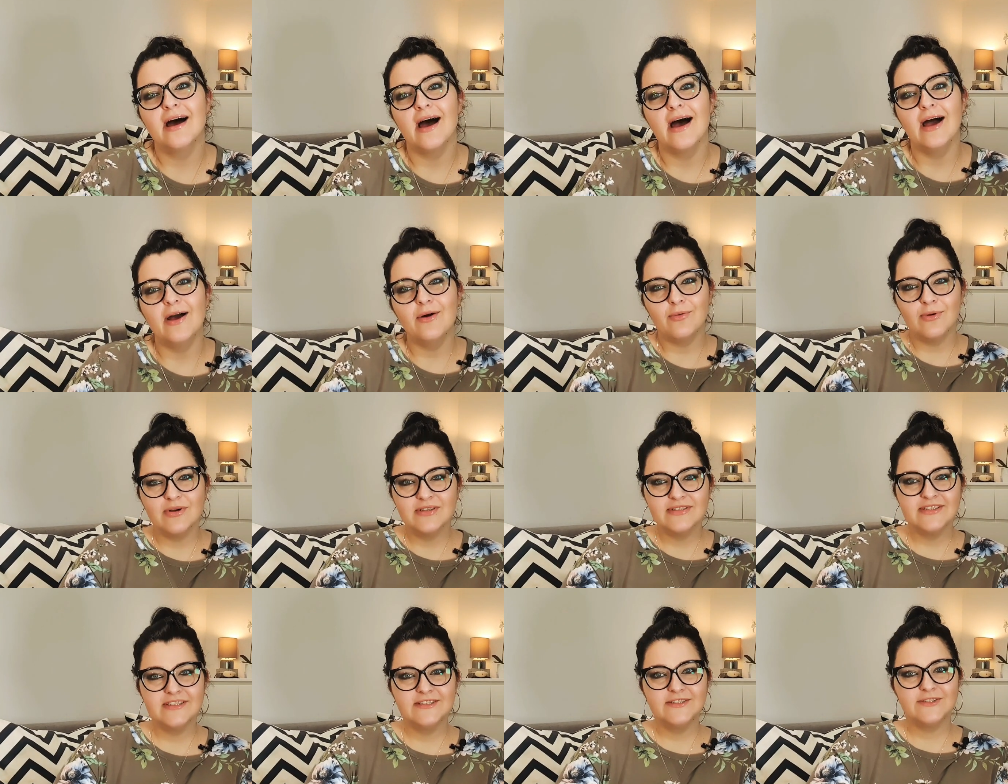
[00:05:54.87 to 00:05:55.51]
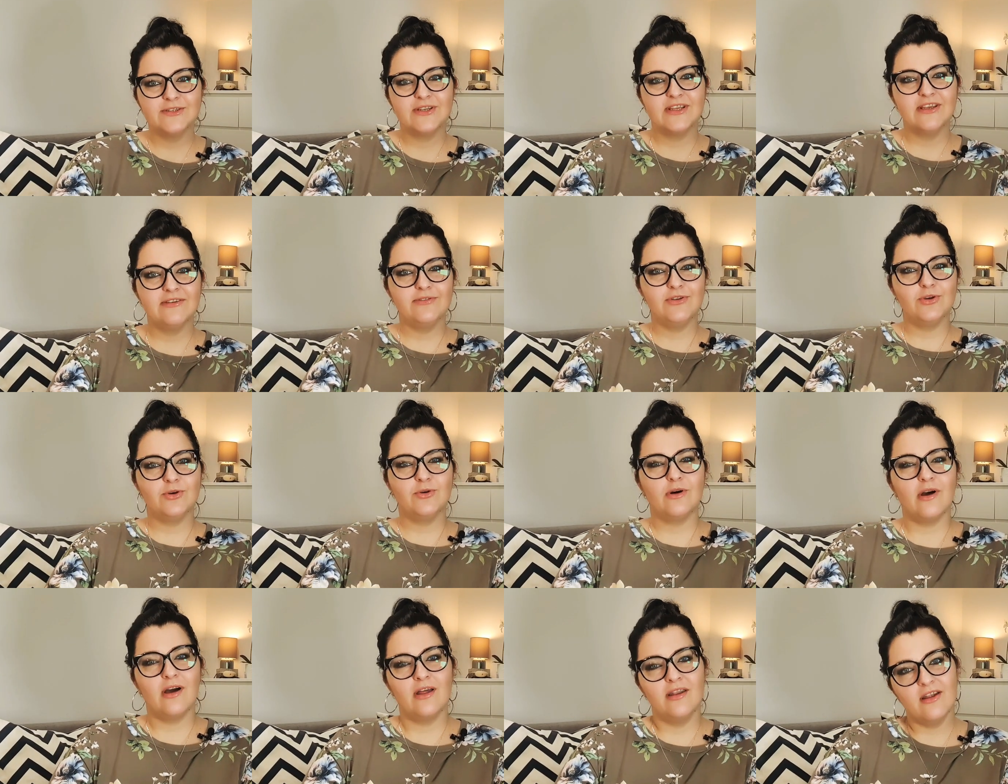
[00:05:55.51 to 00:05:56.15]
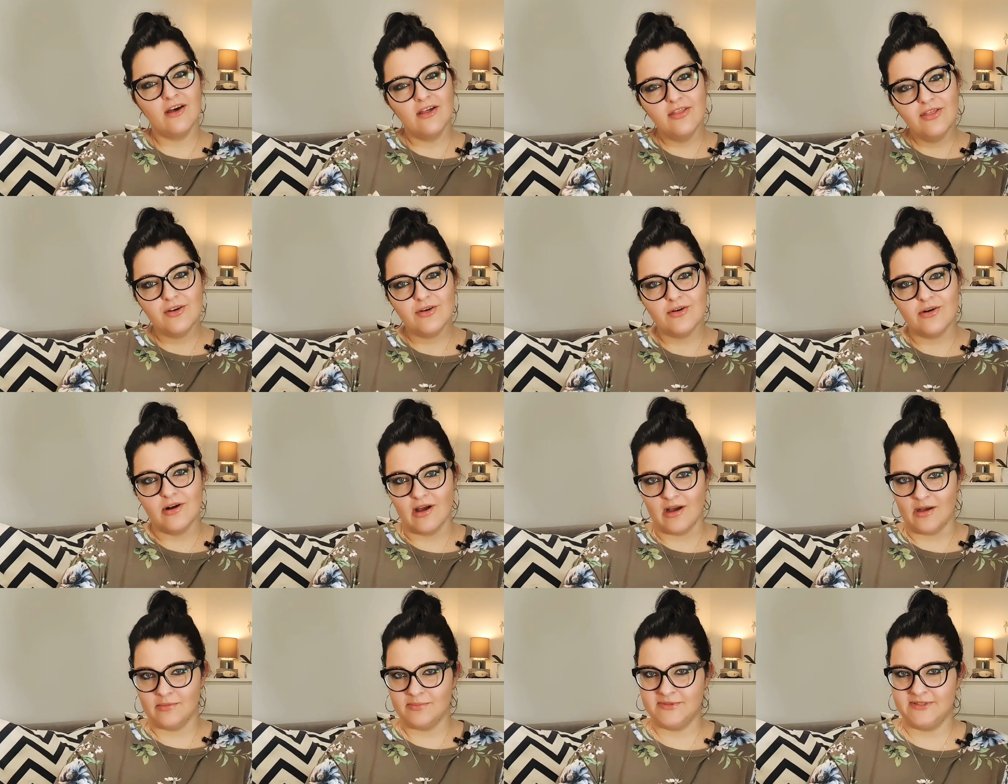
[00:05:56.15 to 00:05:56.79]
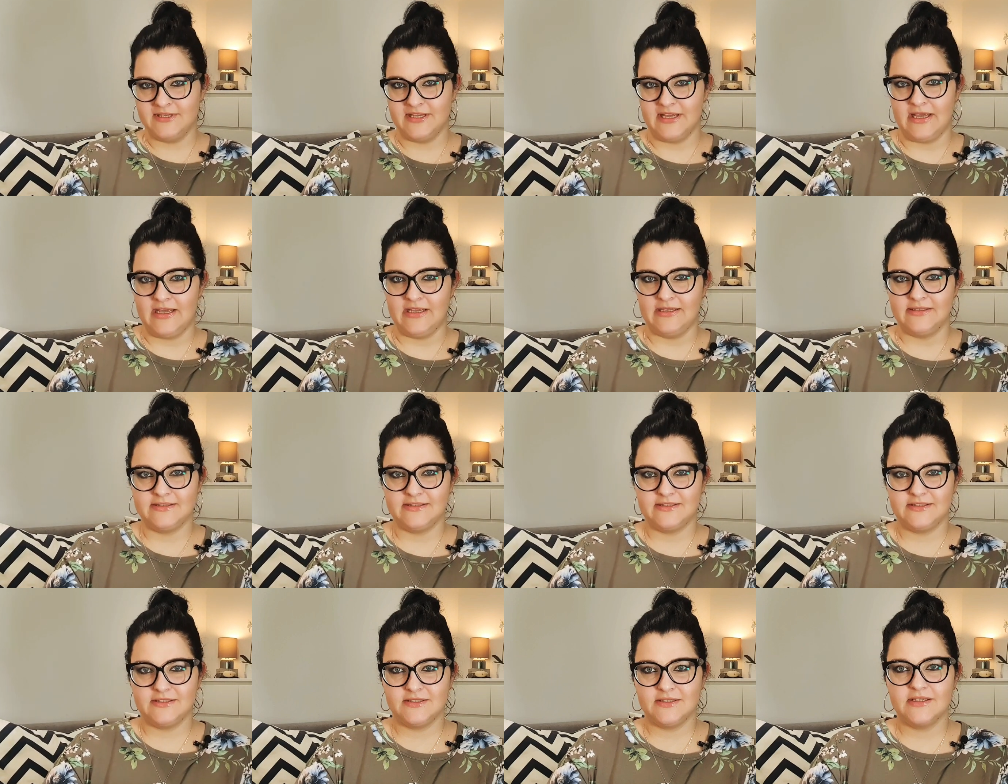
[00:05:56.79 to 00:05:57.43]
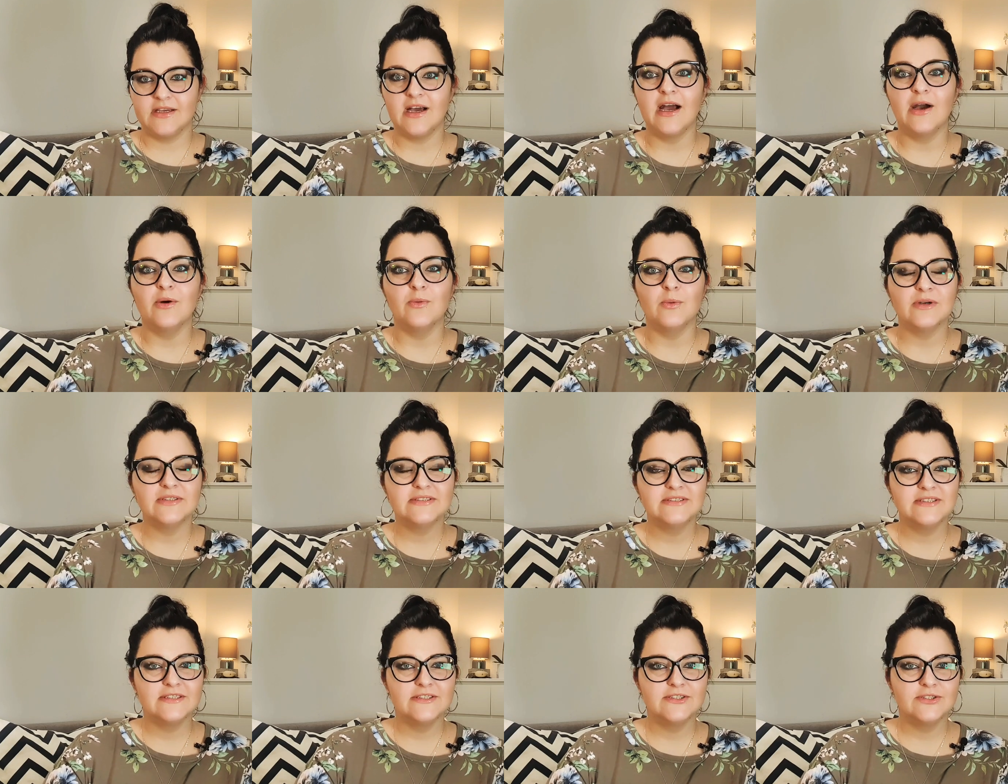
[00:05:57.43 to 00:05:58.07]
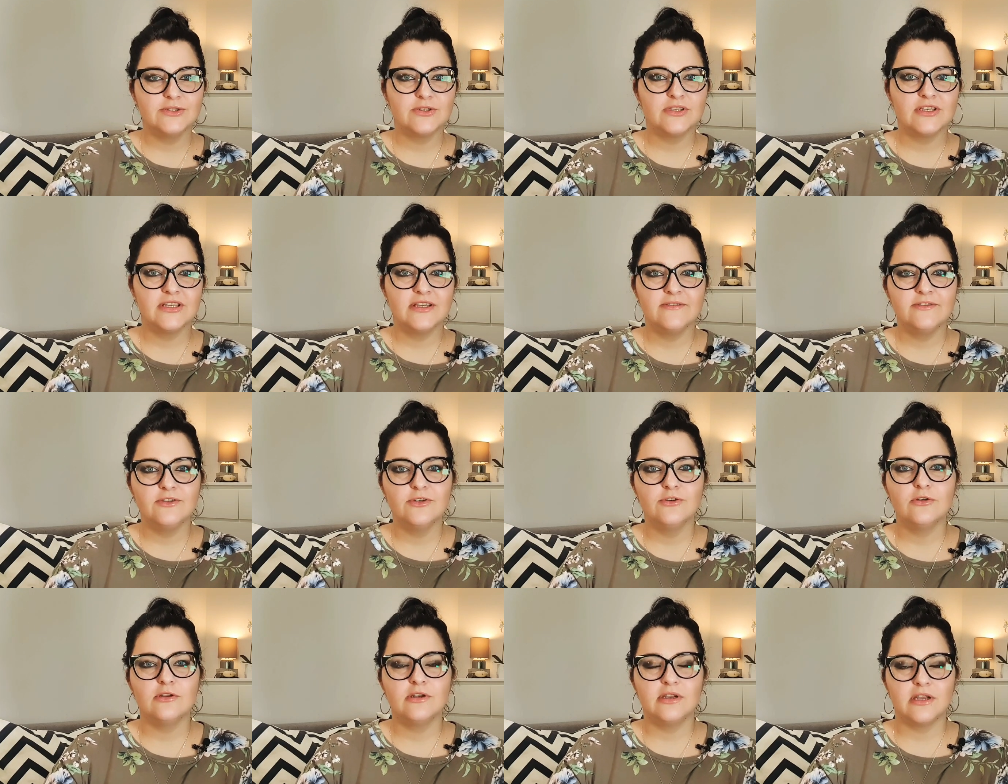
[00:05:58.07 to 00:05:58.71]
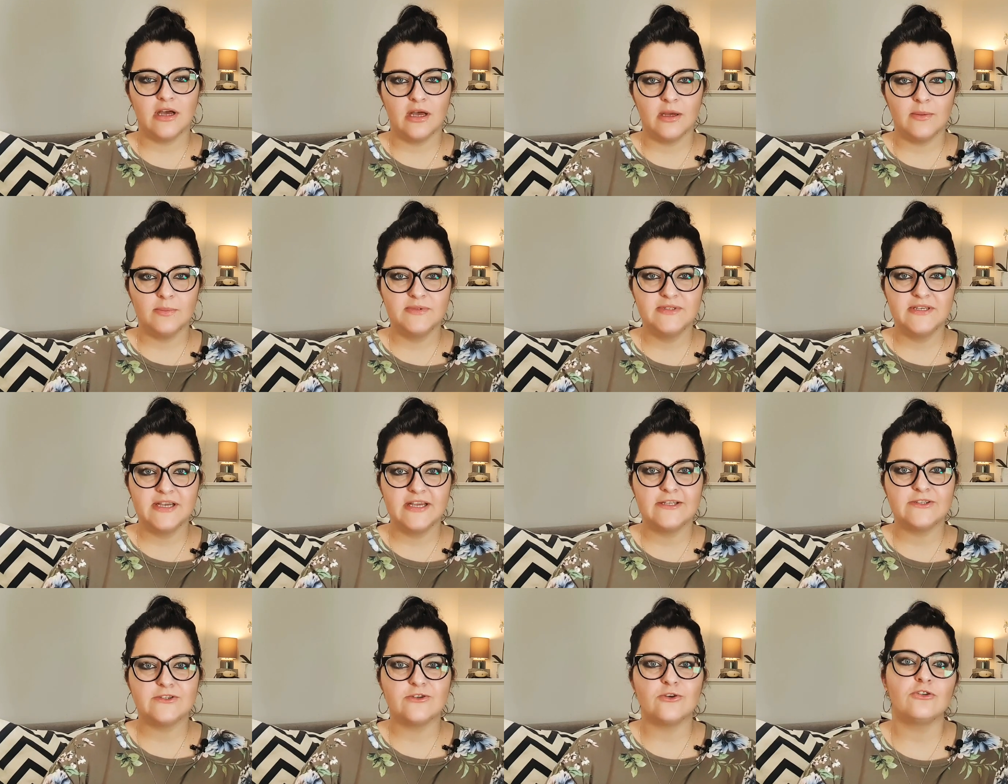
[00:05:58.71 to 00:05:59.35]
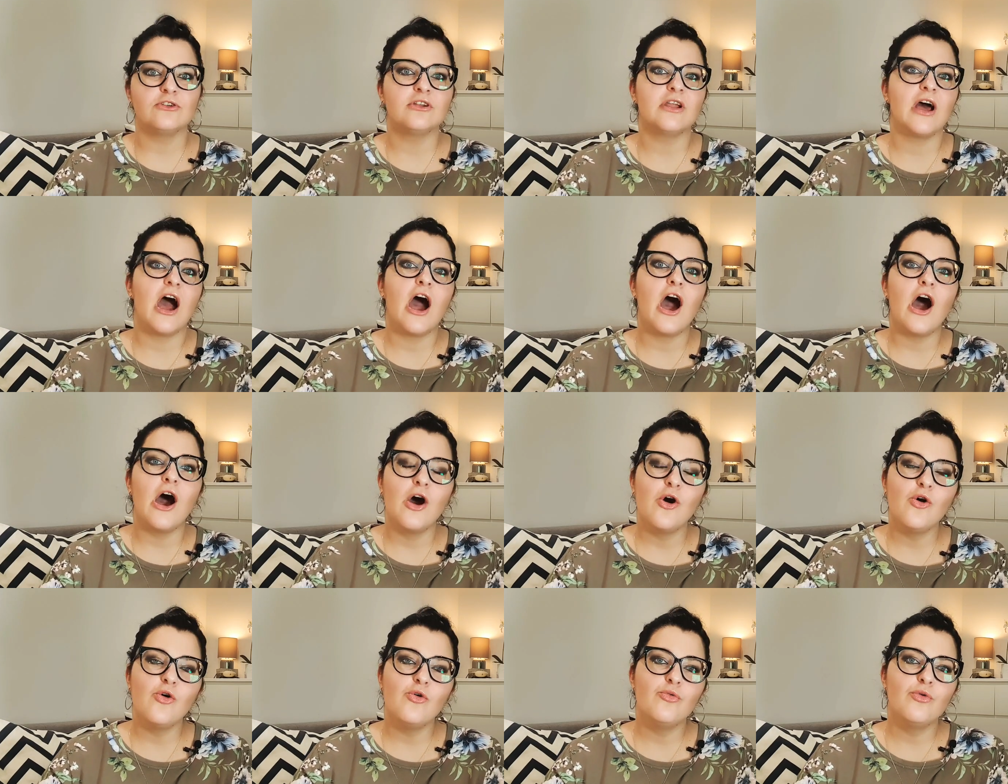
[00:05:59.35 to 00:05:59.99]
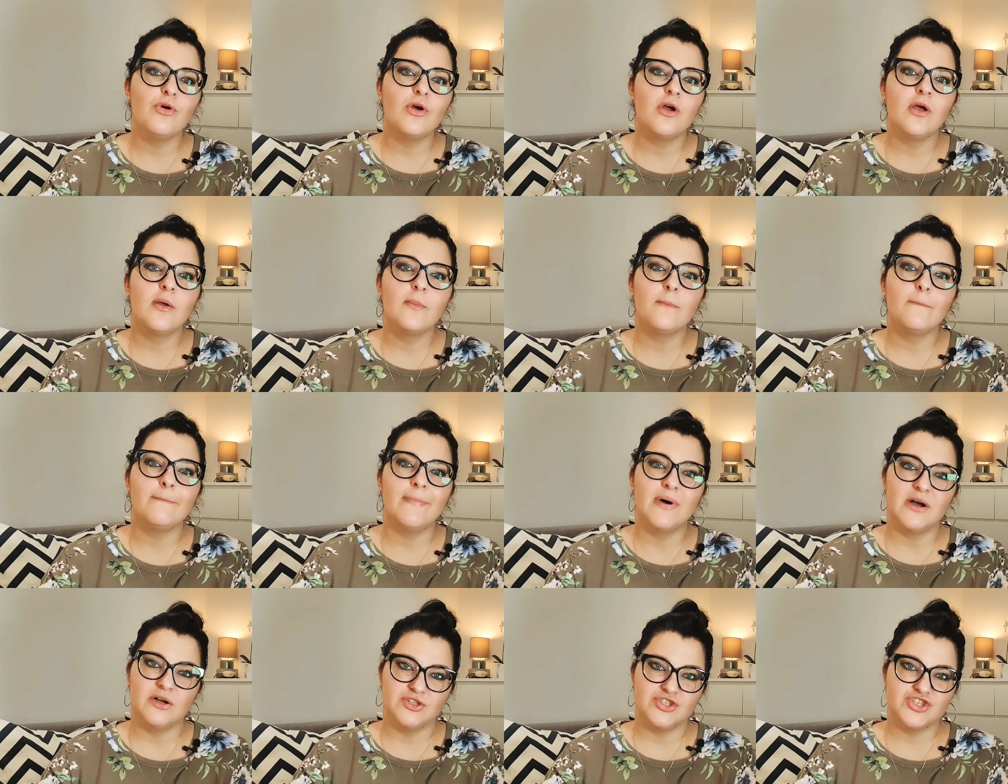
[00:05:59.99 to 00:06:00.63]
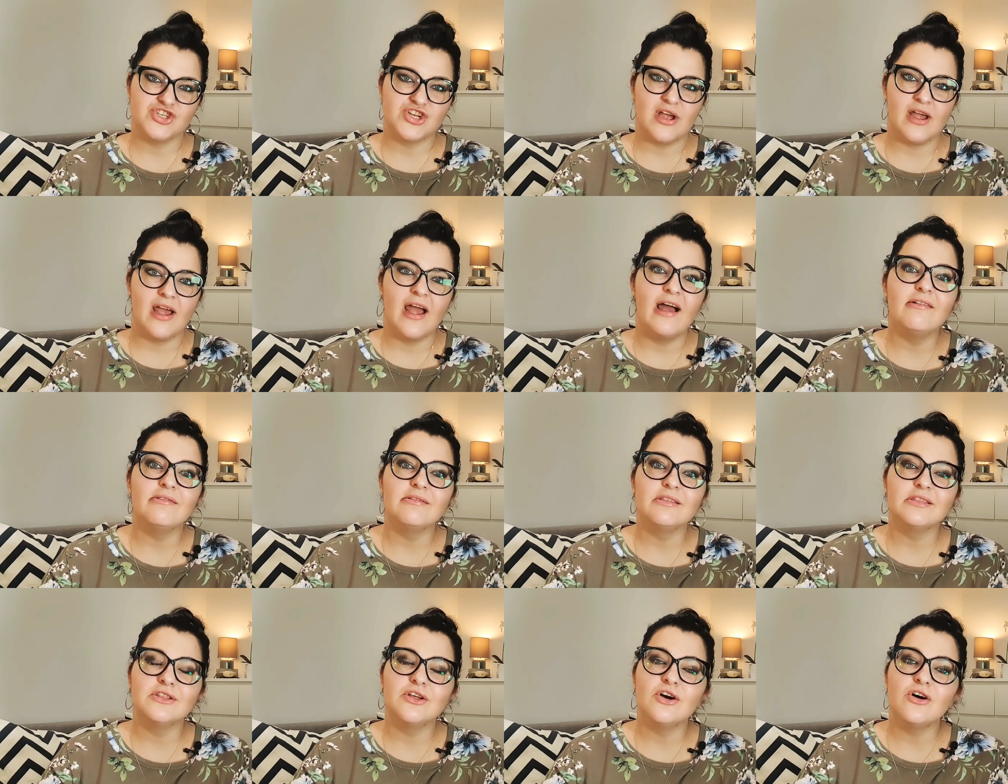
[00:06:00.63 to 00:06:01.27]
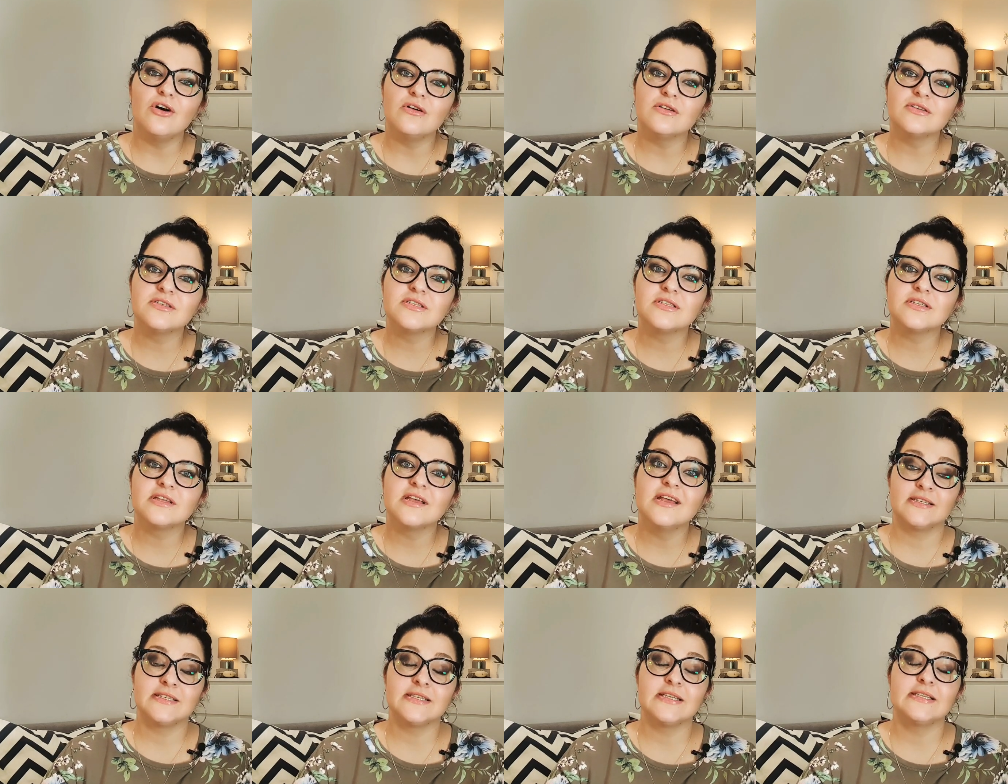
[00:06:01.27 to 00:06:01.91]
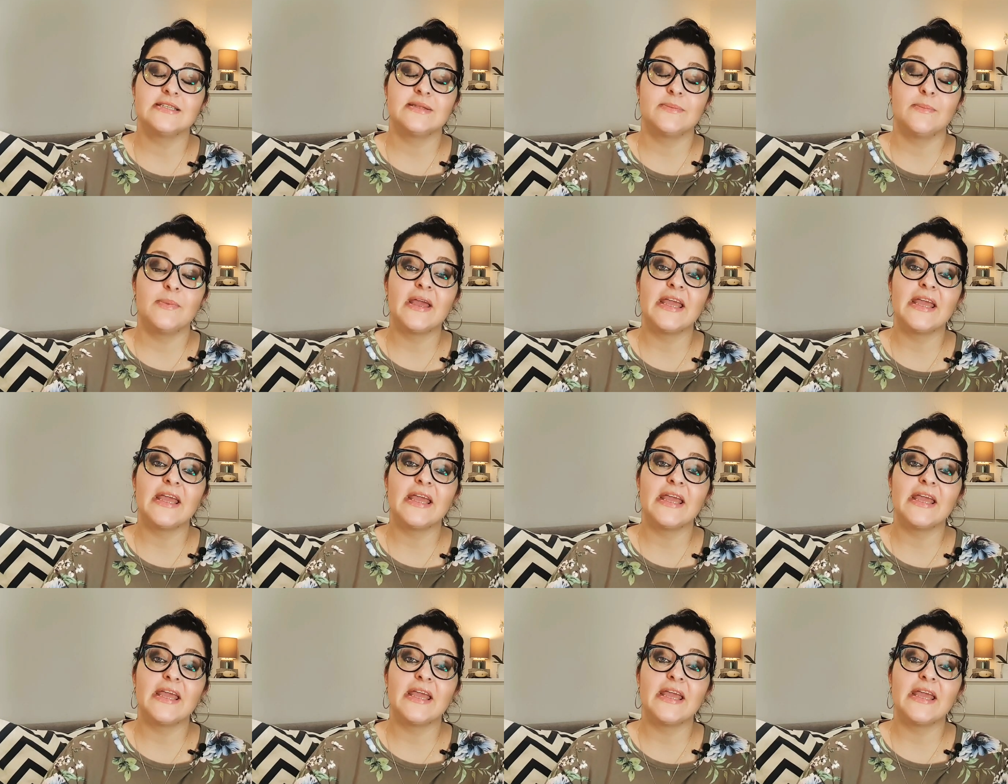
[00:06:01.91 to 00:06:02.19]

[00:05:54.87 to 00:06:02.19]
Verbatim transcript: I wanted to give you another update. I wanted to give you an update on how much I have lost since the